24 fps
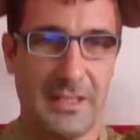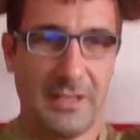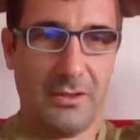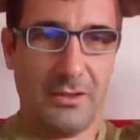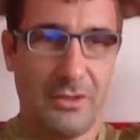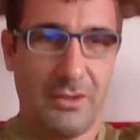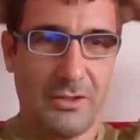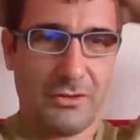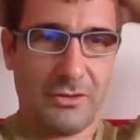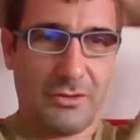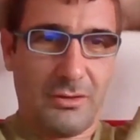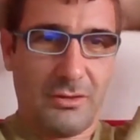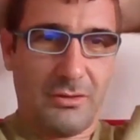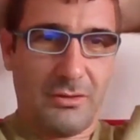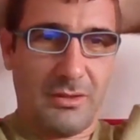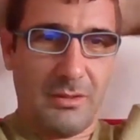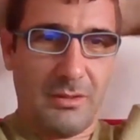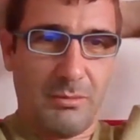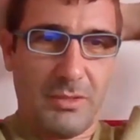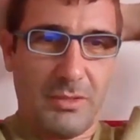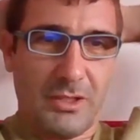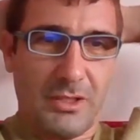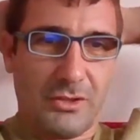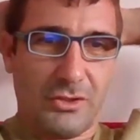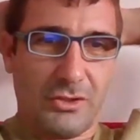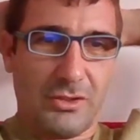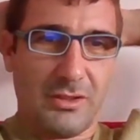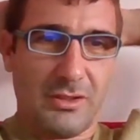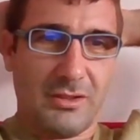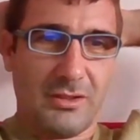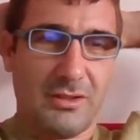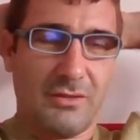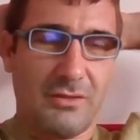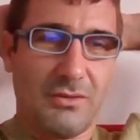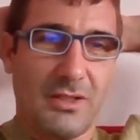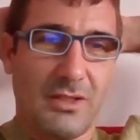He lost to Gleb
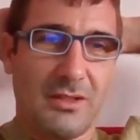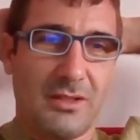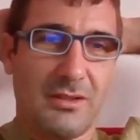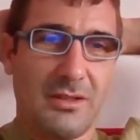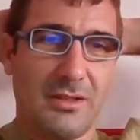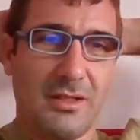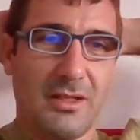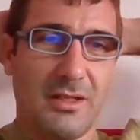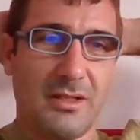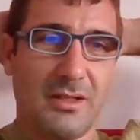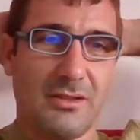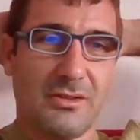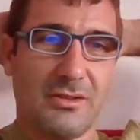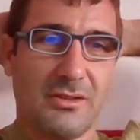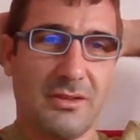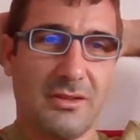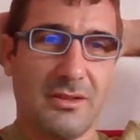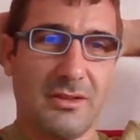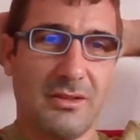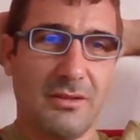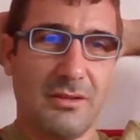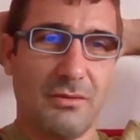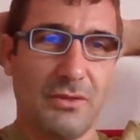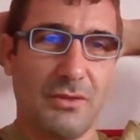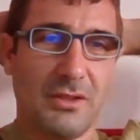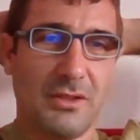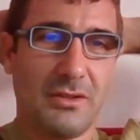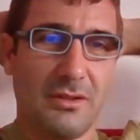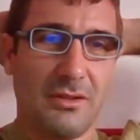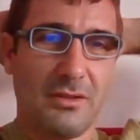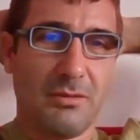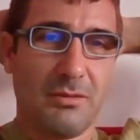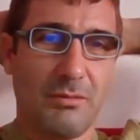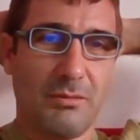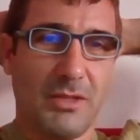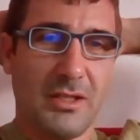Bakshin and Edvar Diaz,
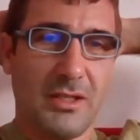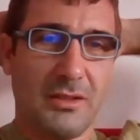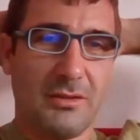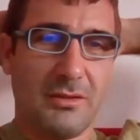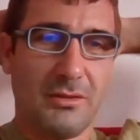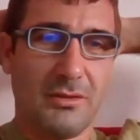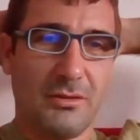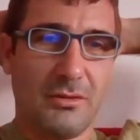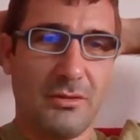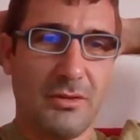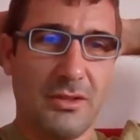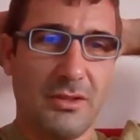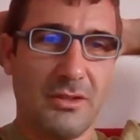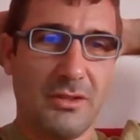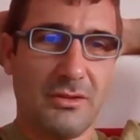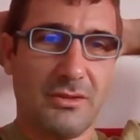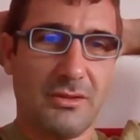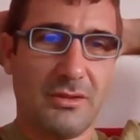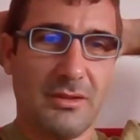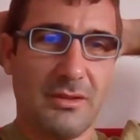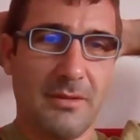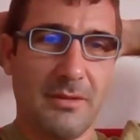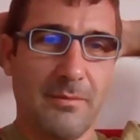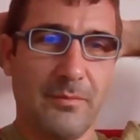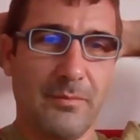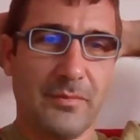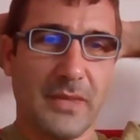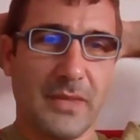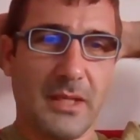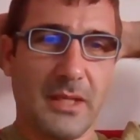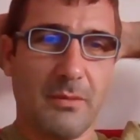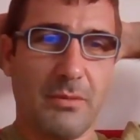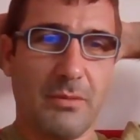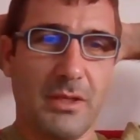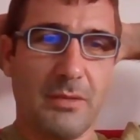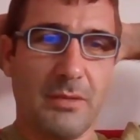defeated Michael Ruiz,
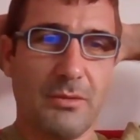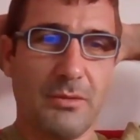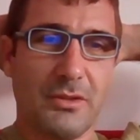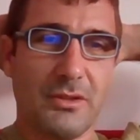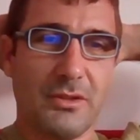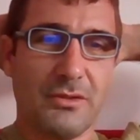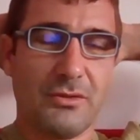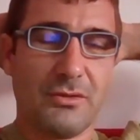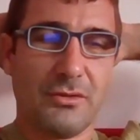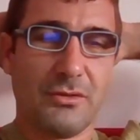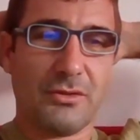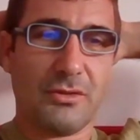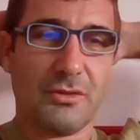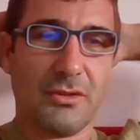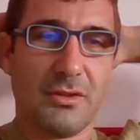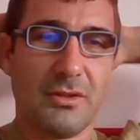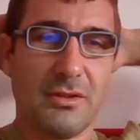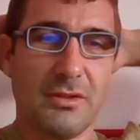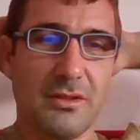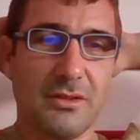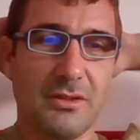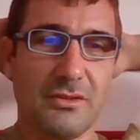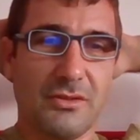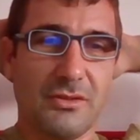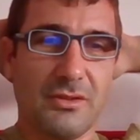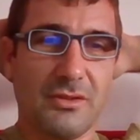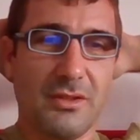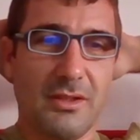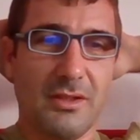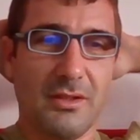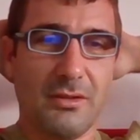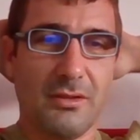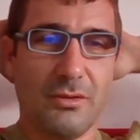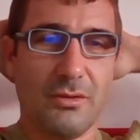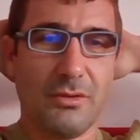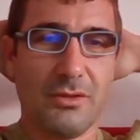Pablo Jesus Rojas,
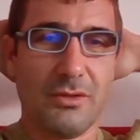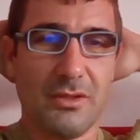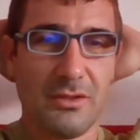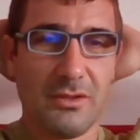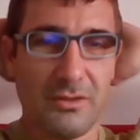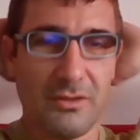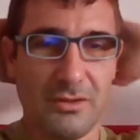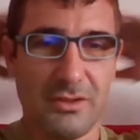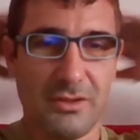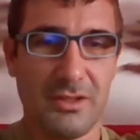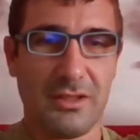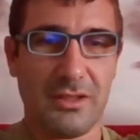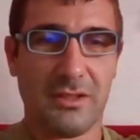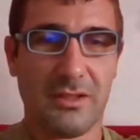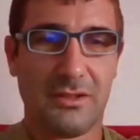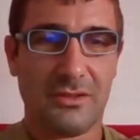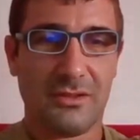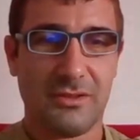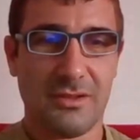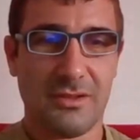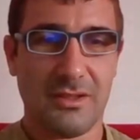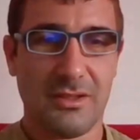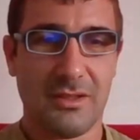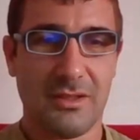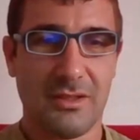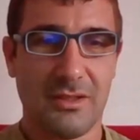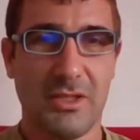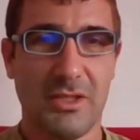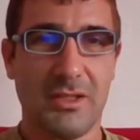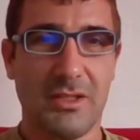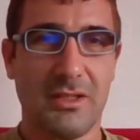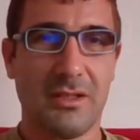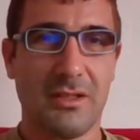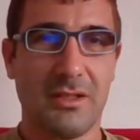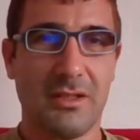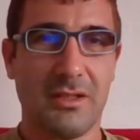Julian Rodriguez, and
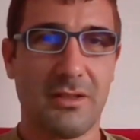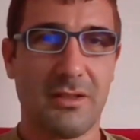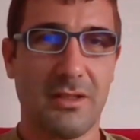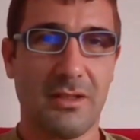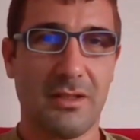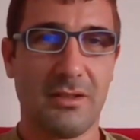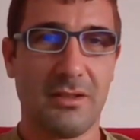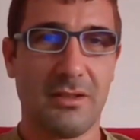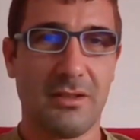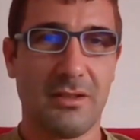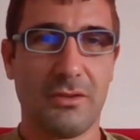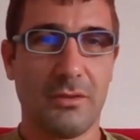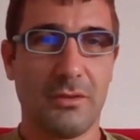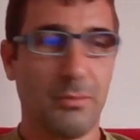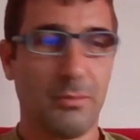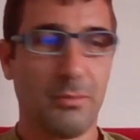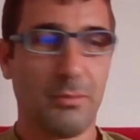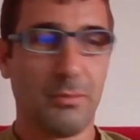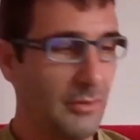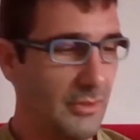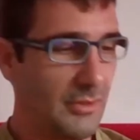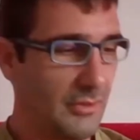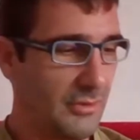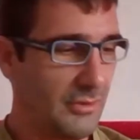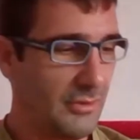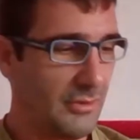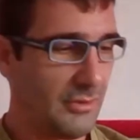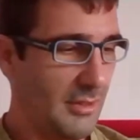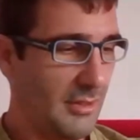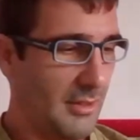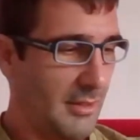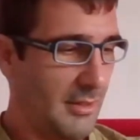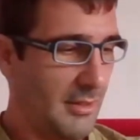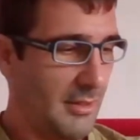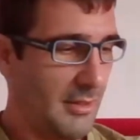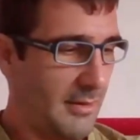many other high-level opponents.
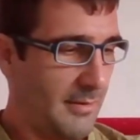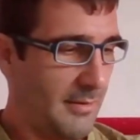